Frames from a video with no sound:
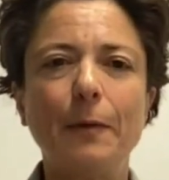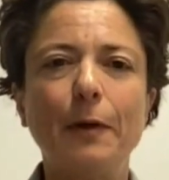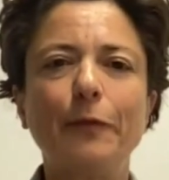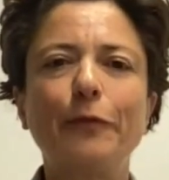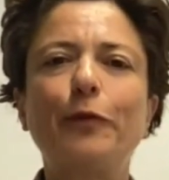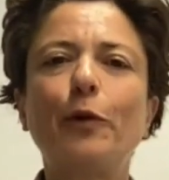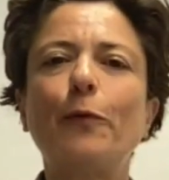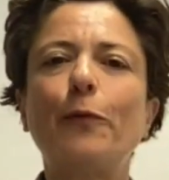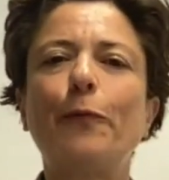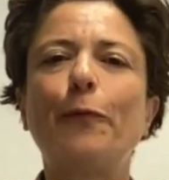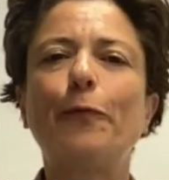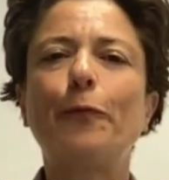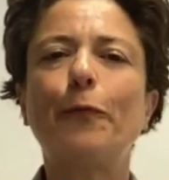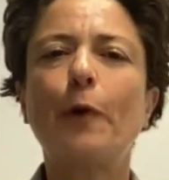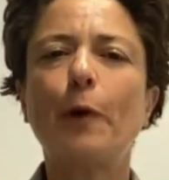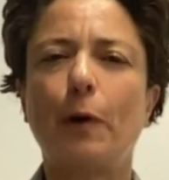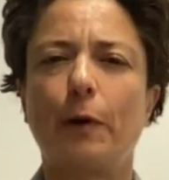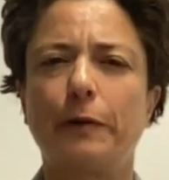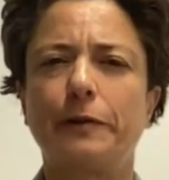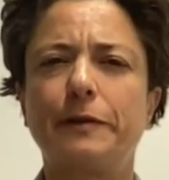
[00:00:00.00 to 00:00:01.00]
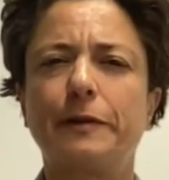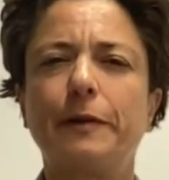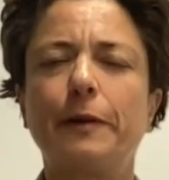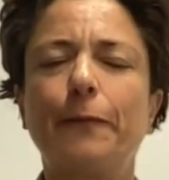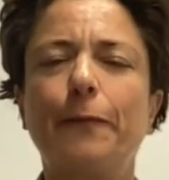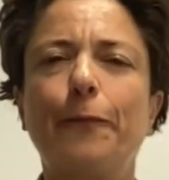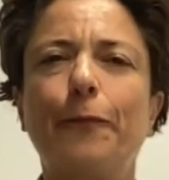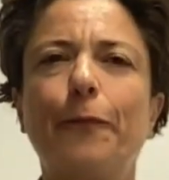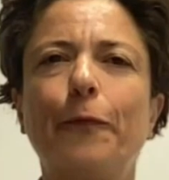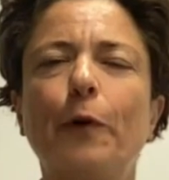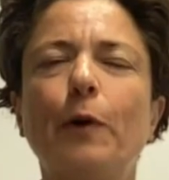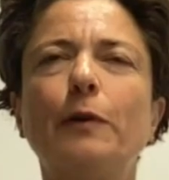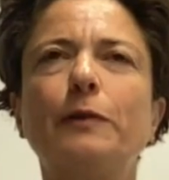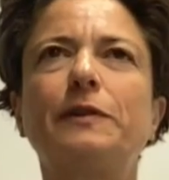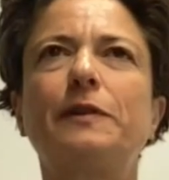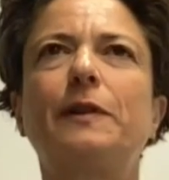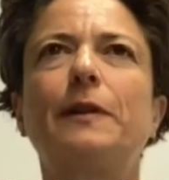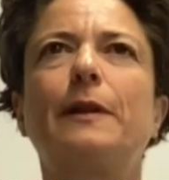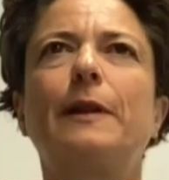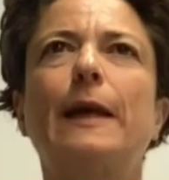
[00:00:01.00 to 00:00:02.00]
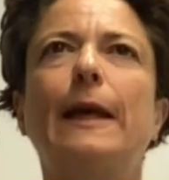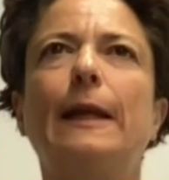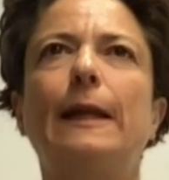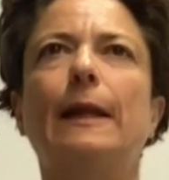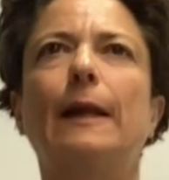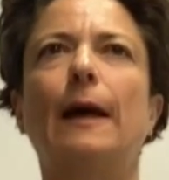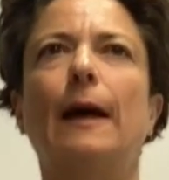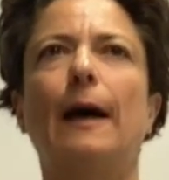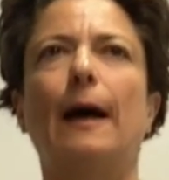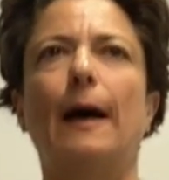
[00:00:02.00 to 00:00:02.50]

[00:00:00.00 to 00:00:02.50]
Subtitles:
So the first thing